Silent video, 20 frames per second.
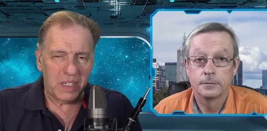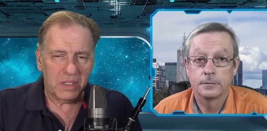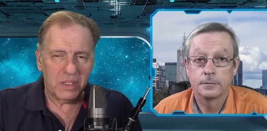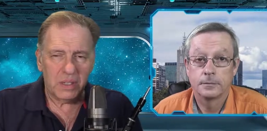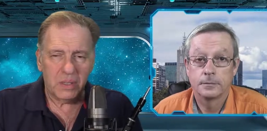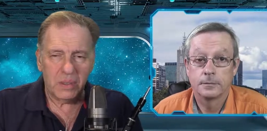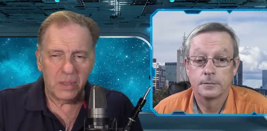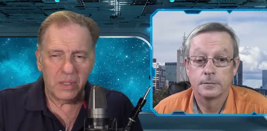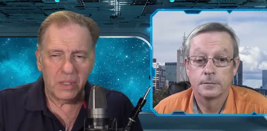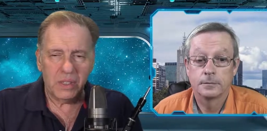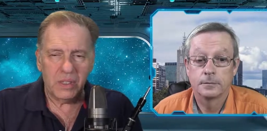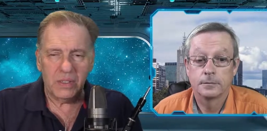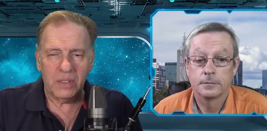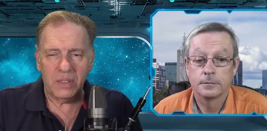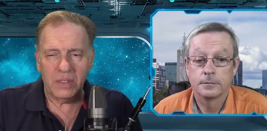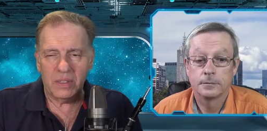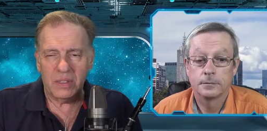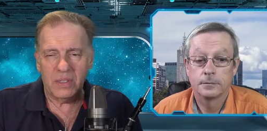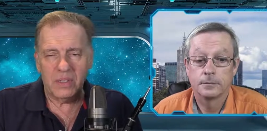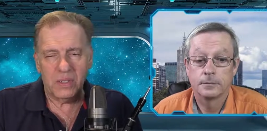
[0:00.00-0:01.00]
Speaker 1: to? And
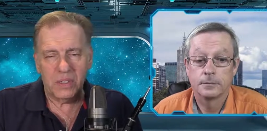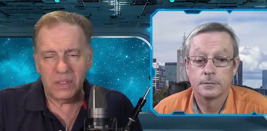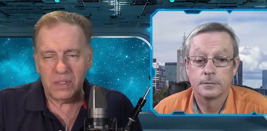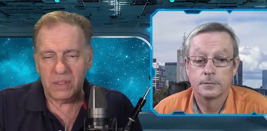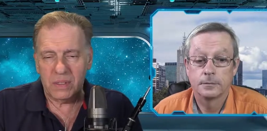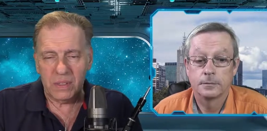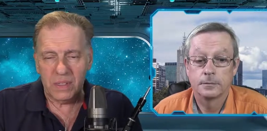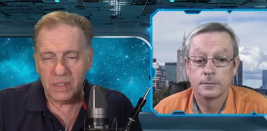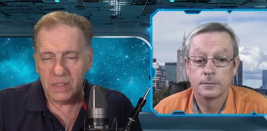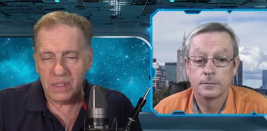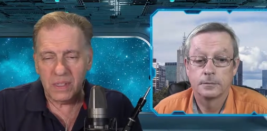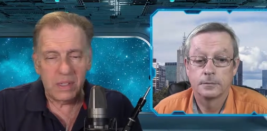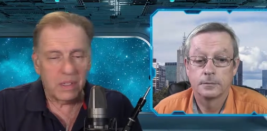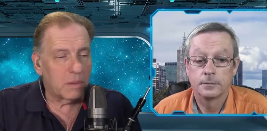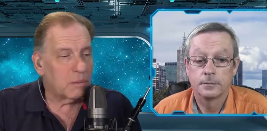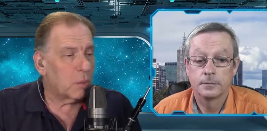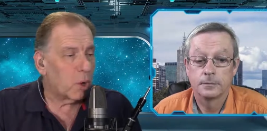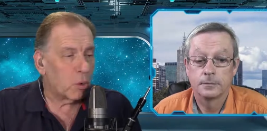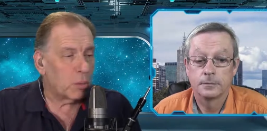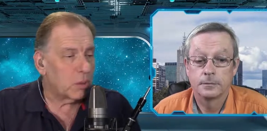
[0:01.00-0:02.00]
they're just listening to
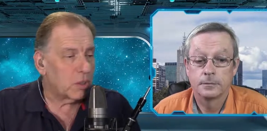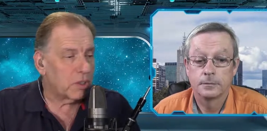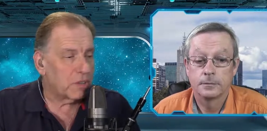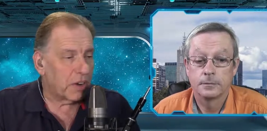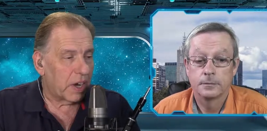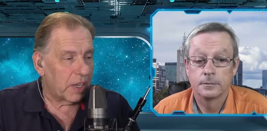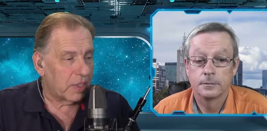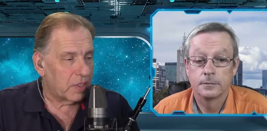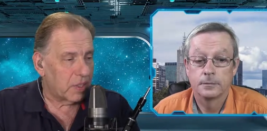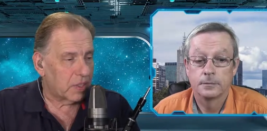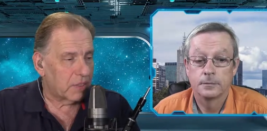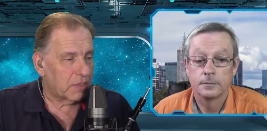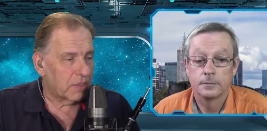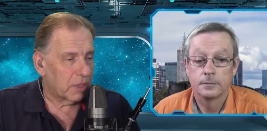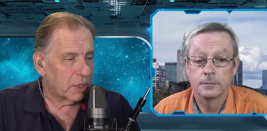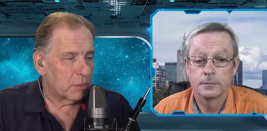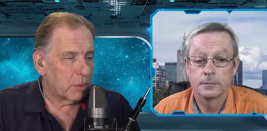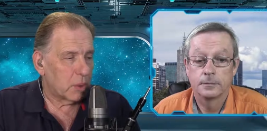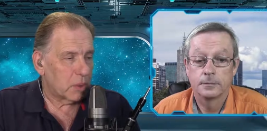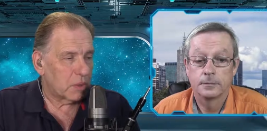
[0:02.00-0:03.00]
mobile devices for the
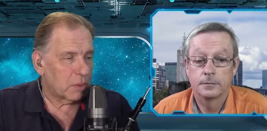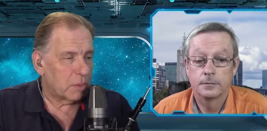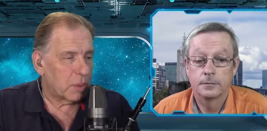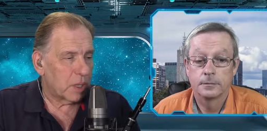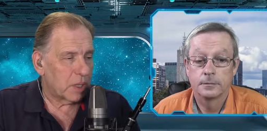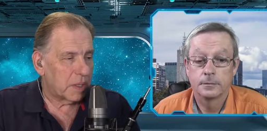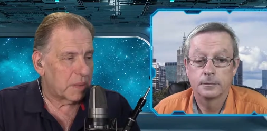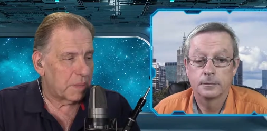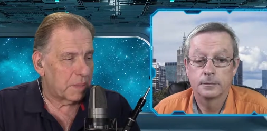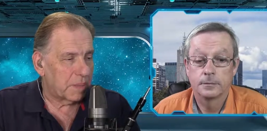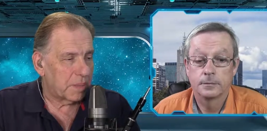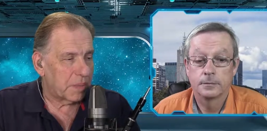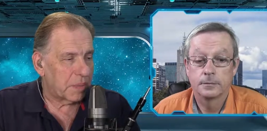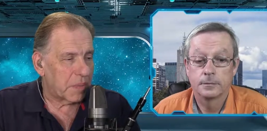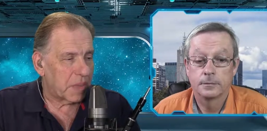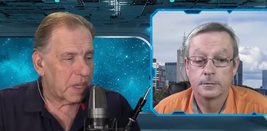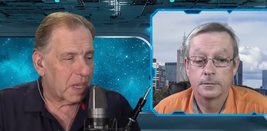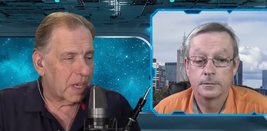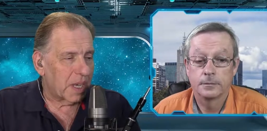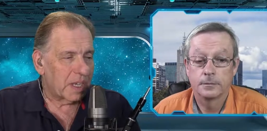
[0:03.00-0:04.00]
most part,
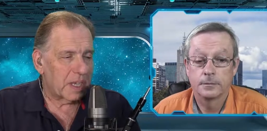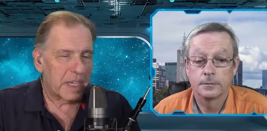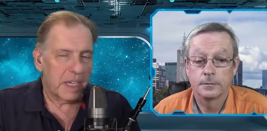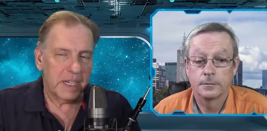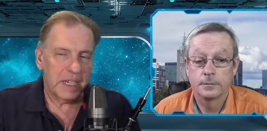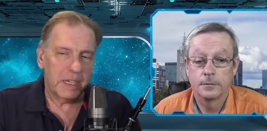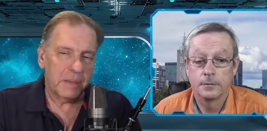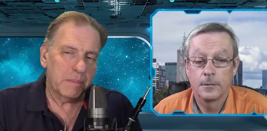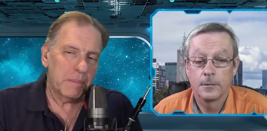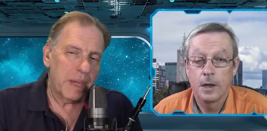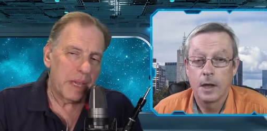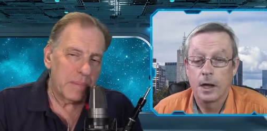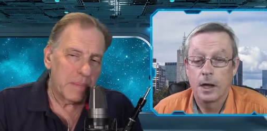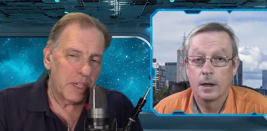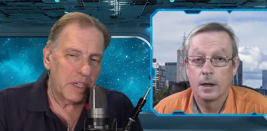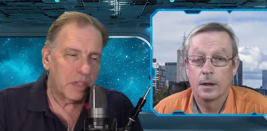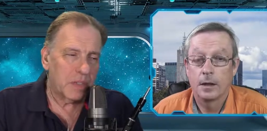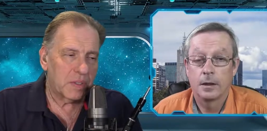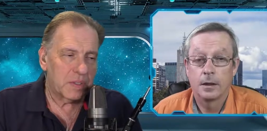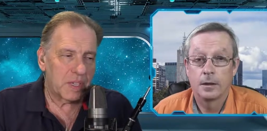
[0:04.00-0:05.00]
and getting maybe
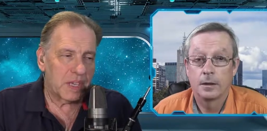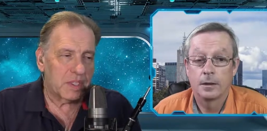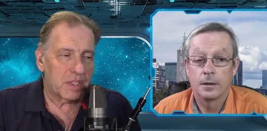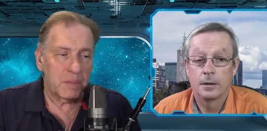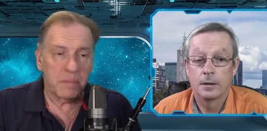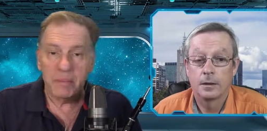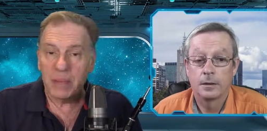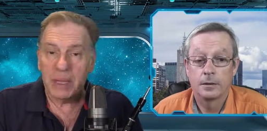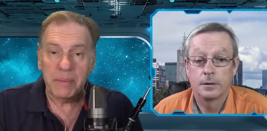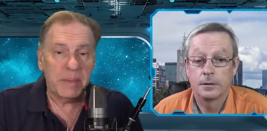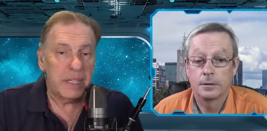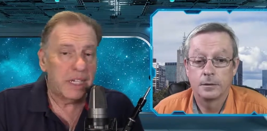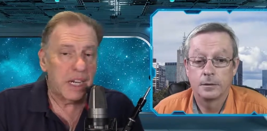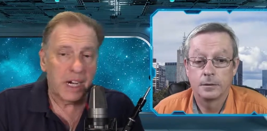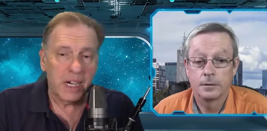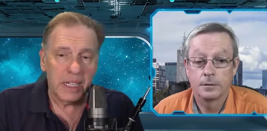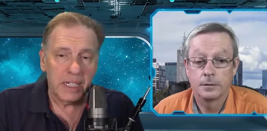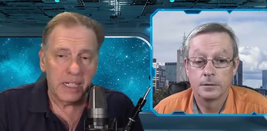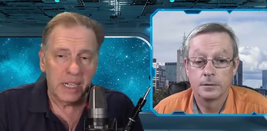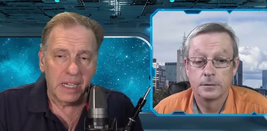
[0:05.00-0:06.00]
good sets, maybe
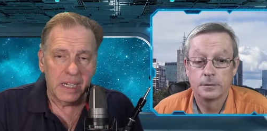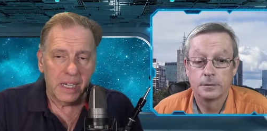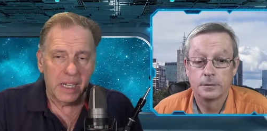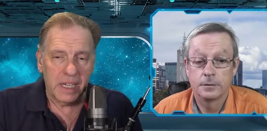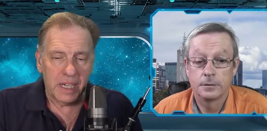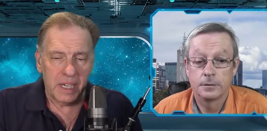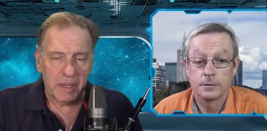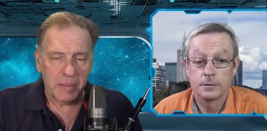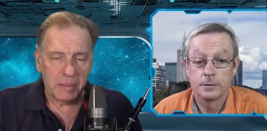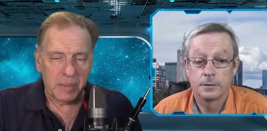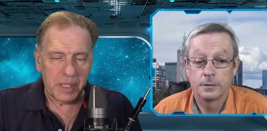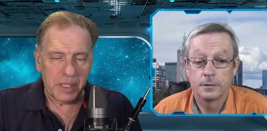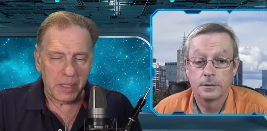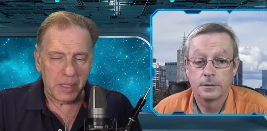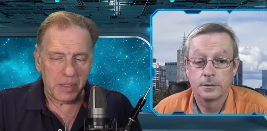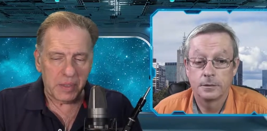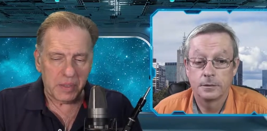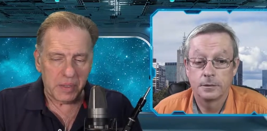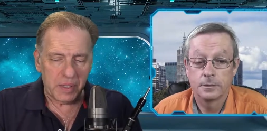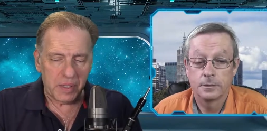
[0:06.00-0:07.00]
not,
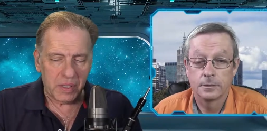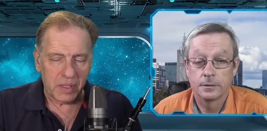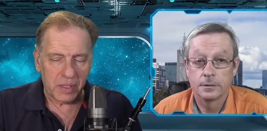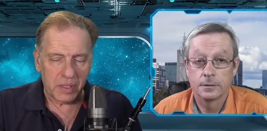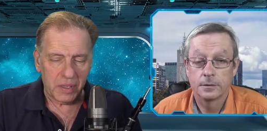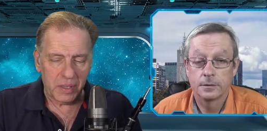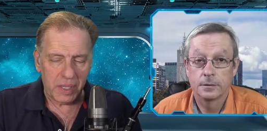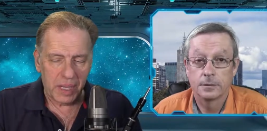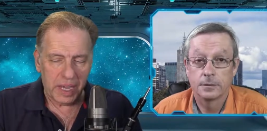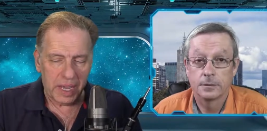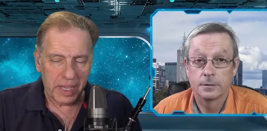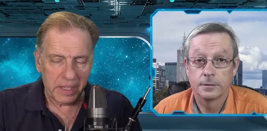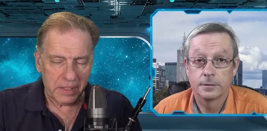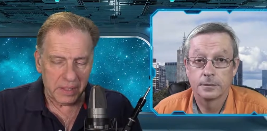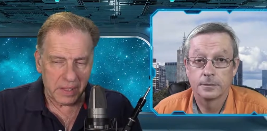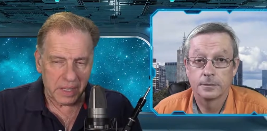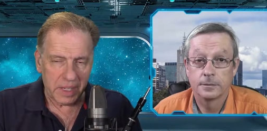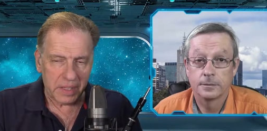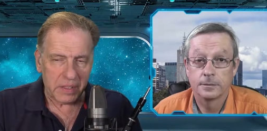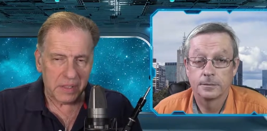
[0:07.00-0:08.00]
because the good
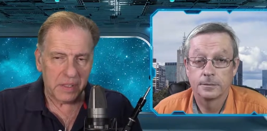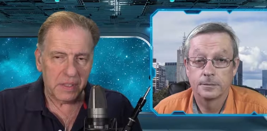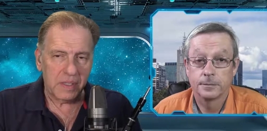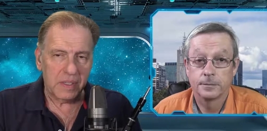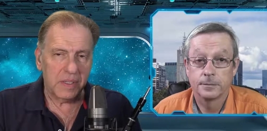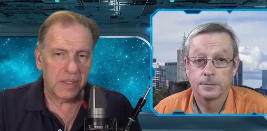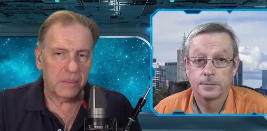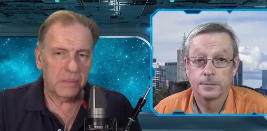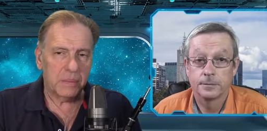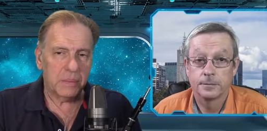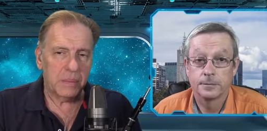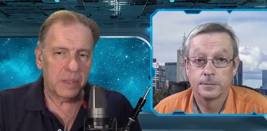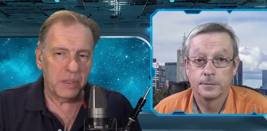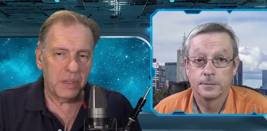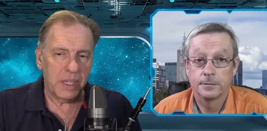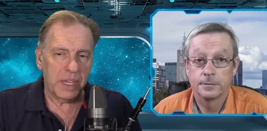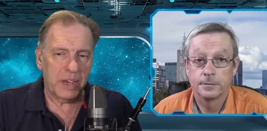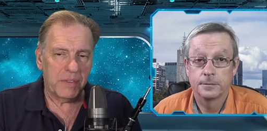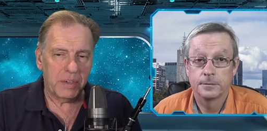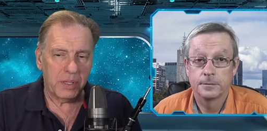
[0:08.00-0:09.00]
headsets really
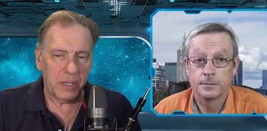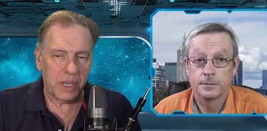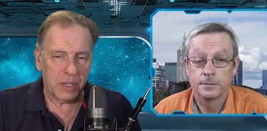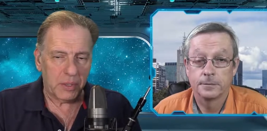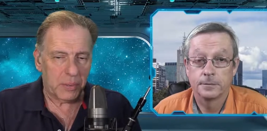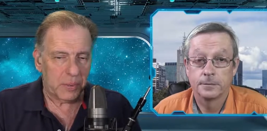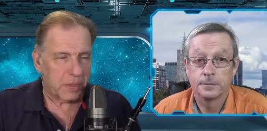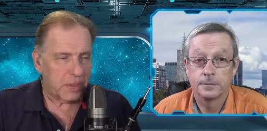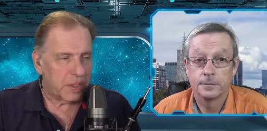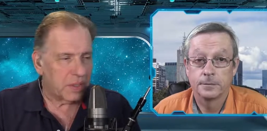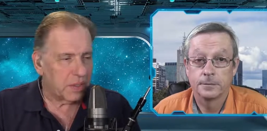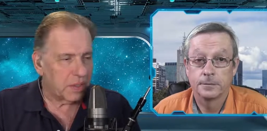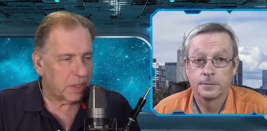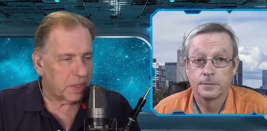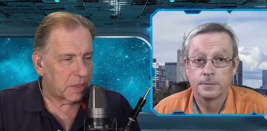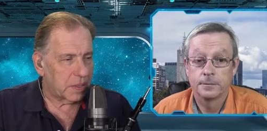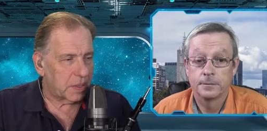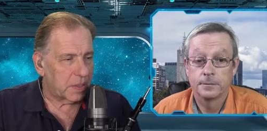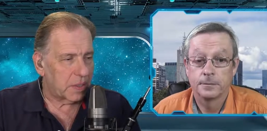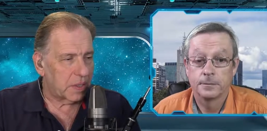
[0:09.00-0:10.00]
have a lot of
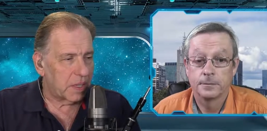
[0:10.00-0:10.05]
resistance.